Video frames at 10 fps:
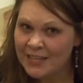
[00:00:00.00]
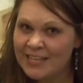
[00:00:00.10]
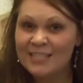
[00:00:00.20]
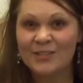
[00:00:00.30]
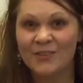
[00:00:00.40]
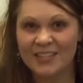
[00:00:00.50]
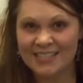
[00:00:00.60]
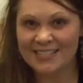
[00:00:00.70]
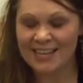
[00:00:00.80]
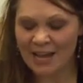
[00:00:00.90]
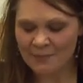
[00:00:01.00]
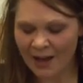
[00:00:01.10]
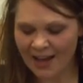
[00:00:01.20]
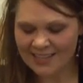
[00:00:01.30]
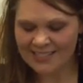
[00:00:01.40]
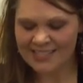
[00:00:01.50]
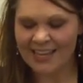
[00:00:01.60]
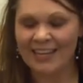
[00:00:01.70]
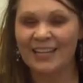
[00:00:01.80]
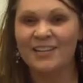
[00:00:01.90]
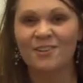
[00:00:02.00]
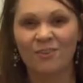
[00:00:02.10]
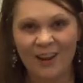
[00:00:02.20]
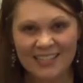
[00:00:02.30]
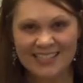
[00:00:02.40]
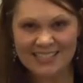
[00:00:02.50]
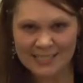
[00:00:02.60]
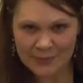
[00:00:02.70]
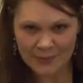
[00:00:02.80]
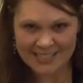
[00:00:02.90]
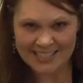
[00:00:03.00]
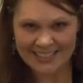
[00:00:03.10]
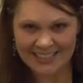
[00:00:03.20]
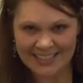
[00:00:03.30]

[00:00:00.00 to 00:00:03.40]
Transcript: So this time I say, Christ is risen,